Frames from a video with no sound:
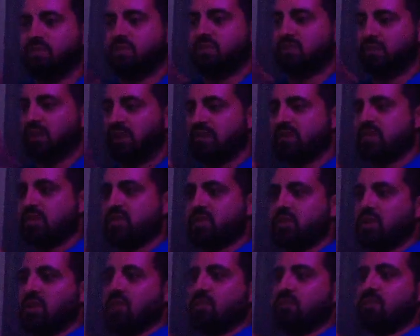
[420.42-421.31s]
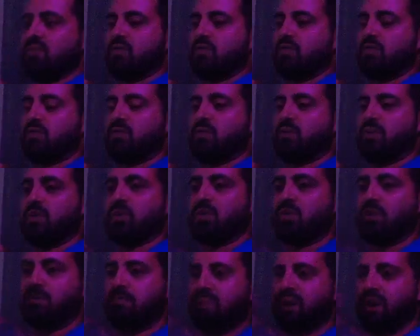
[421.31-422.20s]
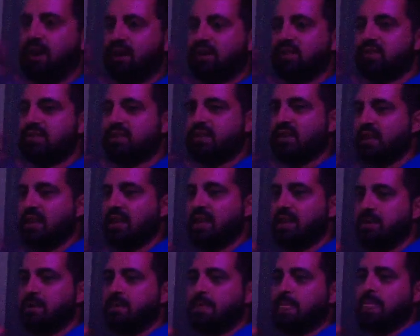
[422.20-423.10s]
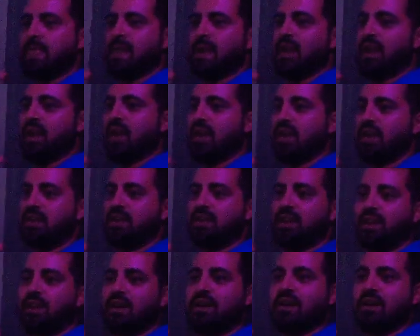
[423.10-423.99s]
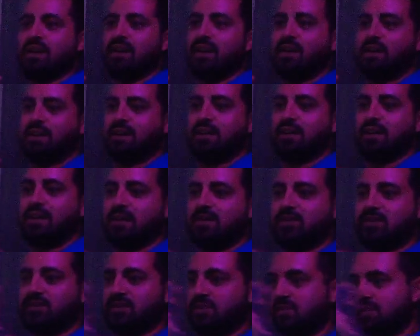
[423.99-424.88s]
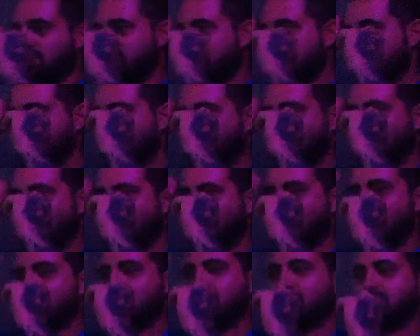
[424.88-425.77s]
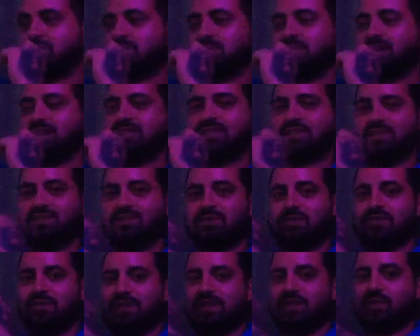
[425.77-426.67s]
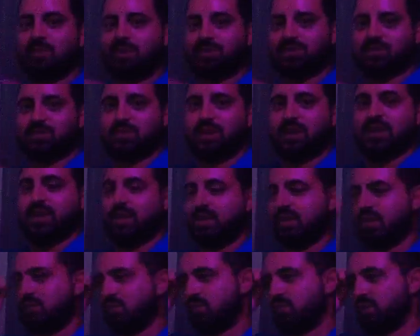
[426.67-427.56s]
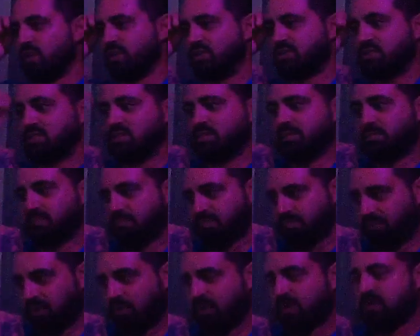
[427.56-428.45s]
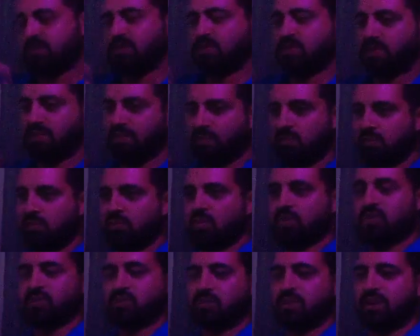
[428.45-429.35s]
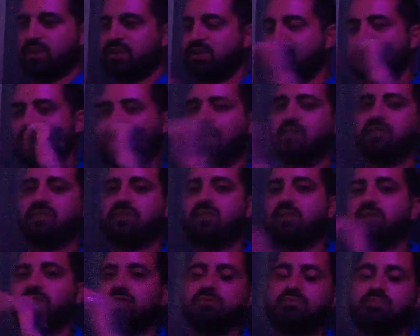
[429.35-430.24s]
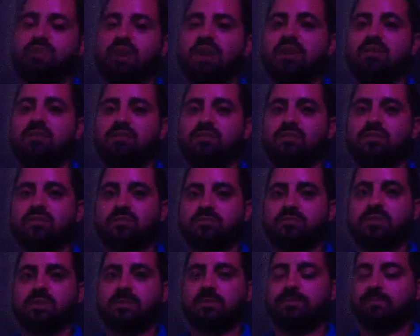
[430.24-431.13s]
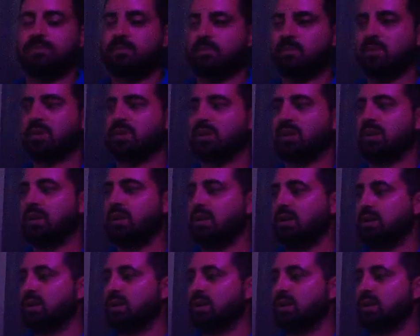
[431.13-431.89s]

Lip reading: visualize a river of water going past, and just as the thought comes in, just place it in the river, let it wash away. Witness it going to the river, wash away. Just download your brain for a little bit, okay?